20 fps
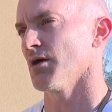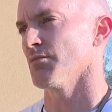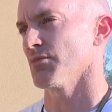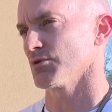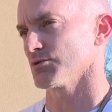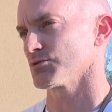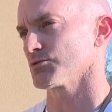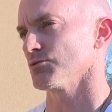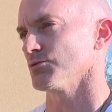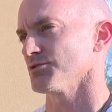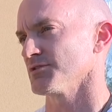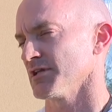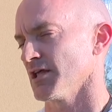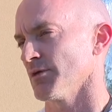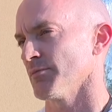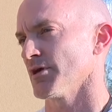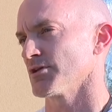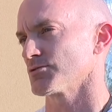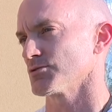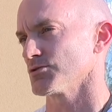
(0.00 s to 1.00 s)
middle schools and
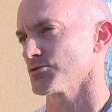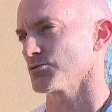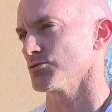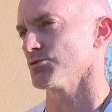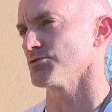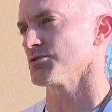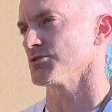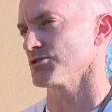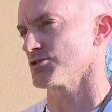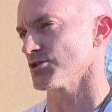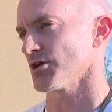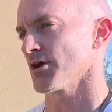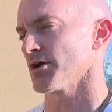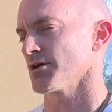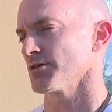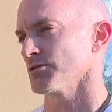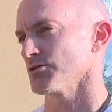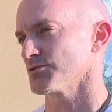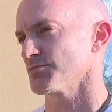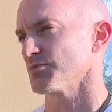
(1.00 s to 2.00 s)
elementary schools and
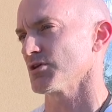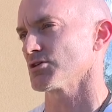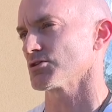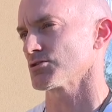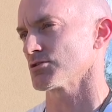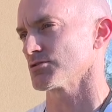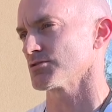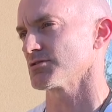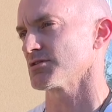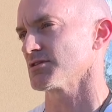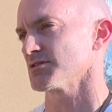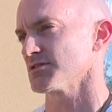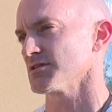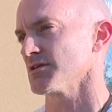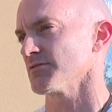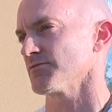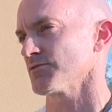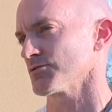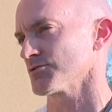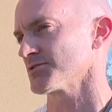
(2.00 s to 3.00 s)
sharing those pictures to see
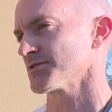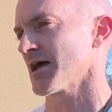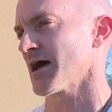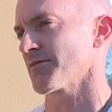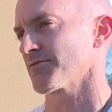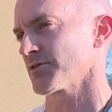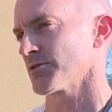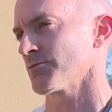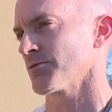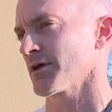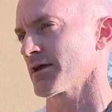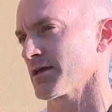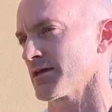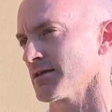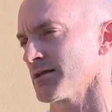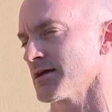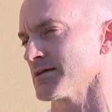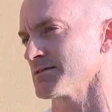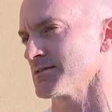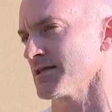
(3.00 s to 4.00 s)
if their staff can
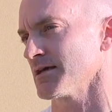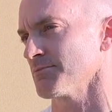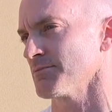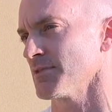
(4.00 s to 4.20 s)
recognize them.